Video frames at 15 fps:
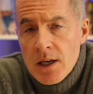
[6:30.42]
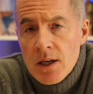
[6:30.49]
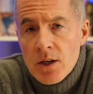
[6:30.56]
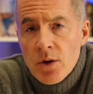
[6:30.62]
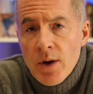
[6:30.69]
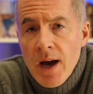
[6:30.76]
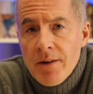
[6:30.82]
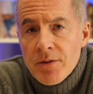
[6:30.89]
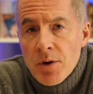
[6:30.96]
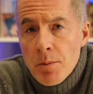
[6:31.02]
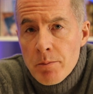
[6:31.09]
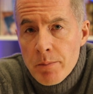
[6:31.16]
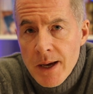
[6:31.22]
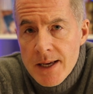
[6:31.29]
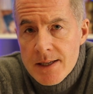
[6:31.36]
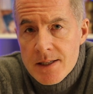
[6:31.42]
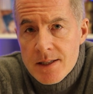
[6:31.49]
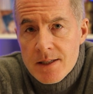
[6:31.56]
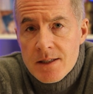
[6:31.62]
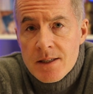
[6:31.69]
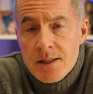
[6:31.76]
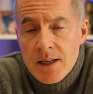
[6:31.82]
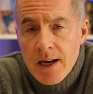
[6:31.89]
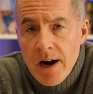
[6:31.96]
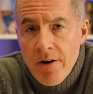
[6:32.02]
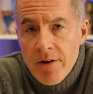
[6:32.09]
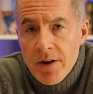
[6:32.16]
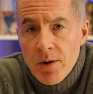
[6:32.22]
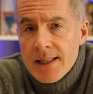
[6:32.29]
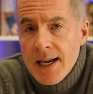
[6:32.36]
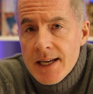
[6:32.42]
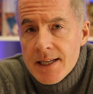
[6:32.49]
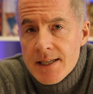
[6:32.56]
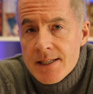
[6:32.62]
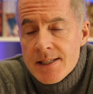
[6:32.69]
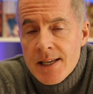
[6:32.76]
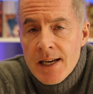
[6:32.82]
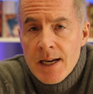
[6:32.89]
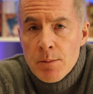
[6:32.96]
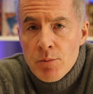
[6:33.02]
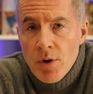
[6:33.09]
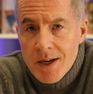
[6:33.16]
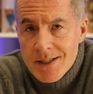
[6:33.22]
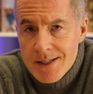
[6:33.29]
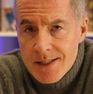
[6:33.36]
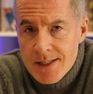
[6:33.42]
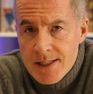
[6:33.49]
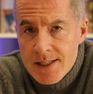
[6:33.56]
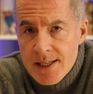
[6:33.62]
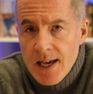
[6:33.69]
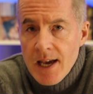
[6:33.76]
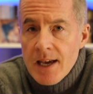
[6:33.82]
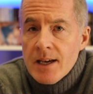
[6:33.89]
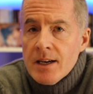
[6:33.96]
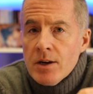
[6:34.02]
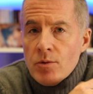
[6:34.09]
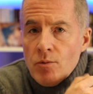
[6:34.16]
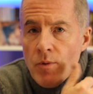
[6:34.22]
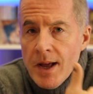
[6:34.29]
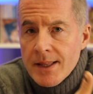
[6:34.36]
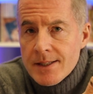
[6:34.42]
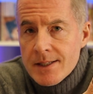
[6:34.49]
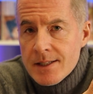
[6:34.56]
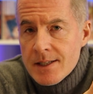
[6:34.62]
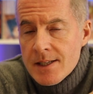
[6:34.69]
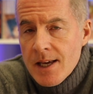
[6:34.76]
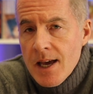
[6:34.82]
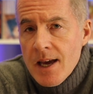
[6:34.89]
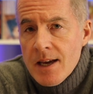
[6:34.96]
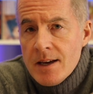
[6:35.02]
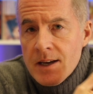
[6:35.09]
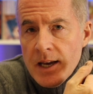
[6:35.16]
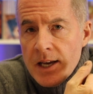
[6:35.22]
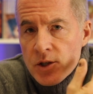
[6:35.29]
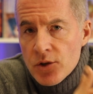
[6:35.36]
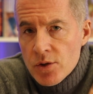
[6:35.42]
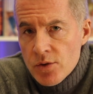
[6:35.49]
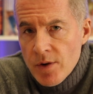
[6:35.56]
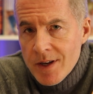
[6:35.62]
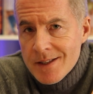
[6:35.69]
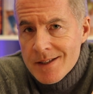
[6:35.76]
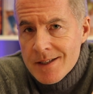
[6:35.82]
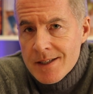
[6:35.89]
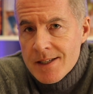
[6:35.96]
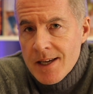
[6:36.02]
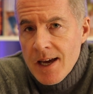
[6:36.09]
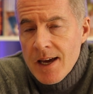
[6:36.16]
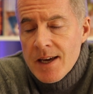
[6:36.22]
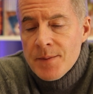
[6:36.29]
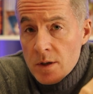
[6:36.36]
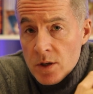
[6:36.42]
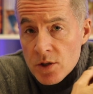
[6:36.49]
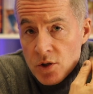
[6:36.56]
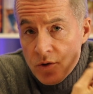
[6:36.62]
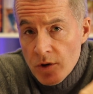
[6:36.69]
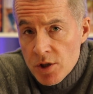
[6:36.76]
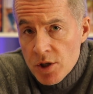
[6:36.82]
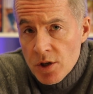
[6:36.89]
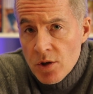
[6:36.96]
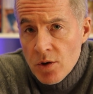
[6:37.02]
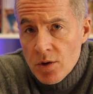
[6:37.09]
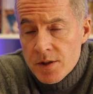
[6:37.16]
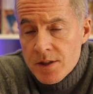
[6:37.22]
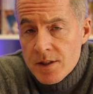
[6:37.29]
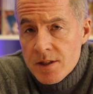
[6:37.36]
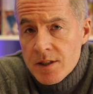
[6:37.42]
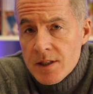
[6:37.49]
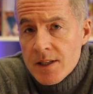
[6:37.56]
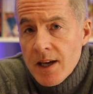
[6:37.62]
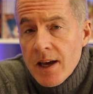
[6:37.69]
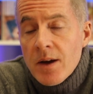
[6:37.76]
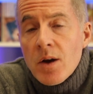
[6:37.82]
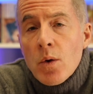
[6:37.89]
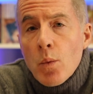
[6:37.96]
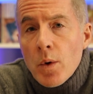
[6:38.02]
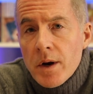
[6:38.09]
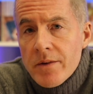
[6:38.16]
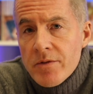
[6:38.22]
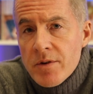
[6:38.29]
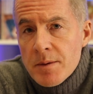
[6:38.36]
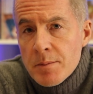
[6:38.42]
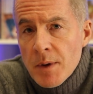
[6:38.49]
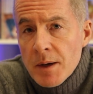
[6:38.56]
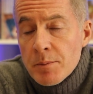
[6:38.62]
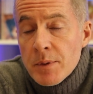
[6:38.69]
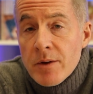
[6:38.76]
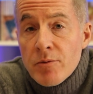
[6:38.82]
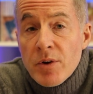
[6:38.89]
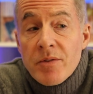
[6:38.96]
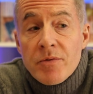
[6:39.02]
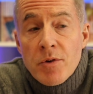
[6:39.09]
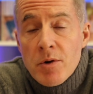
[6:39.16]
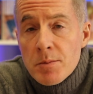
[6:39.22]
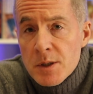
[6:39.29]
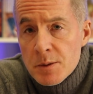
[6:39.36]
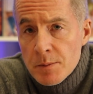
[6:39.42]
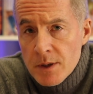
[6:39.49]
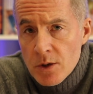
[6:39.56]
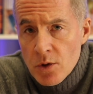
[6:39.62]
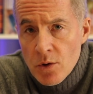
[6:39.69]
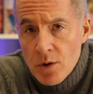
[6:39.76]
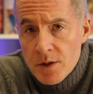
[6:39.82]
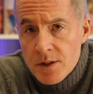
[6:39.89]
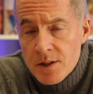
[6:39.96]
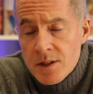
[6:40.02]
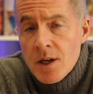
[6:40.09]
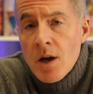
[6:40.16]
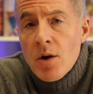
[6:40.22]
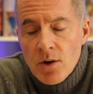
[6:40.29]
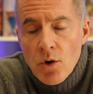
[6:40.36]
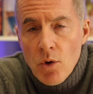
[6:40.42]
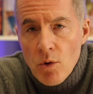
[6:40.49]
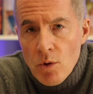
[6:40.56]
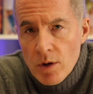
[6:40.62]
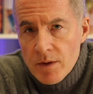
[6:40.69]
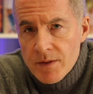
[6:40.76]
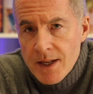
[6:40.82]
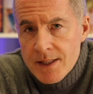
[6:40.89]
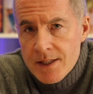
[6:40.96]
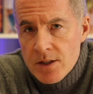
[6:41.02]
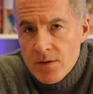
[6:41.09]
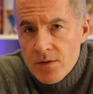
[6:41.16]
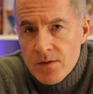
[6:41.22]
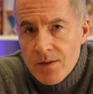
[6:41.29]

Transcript: You have your base scenario, that is prices today, rents today, interest rates today, construction costs today, whatever it might be, refurbishment costs, all of that stuff,